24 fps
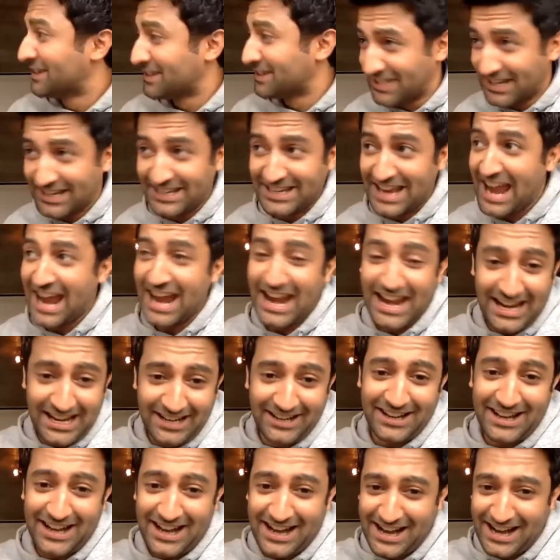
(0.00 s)

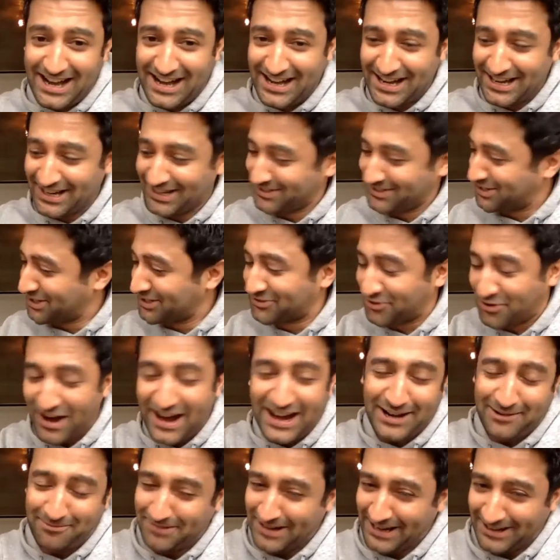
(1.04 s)
today. She's
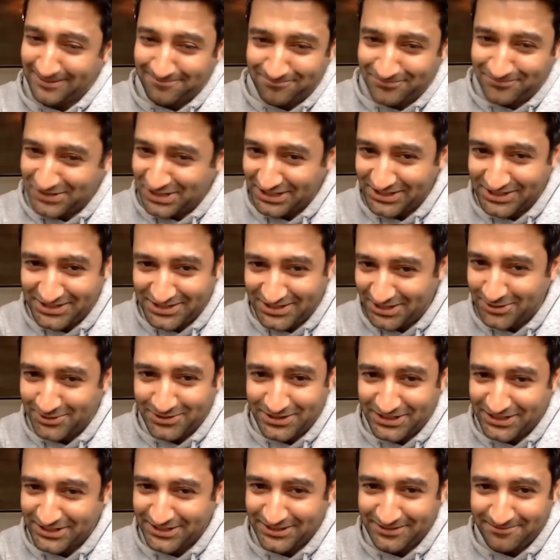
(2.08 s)
great, man. She's so
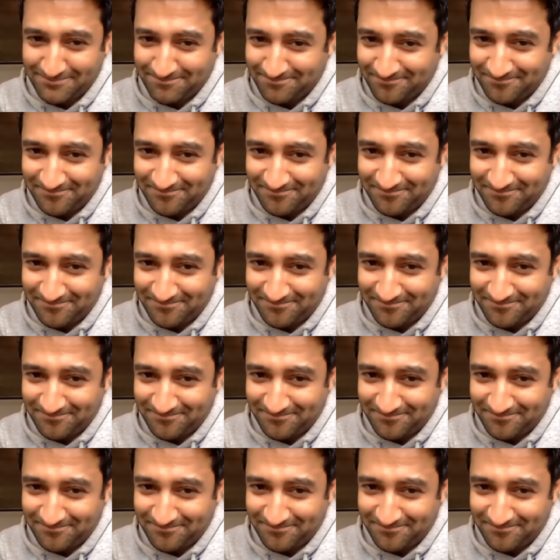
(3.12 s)
good.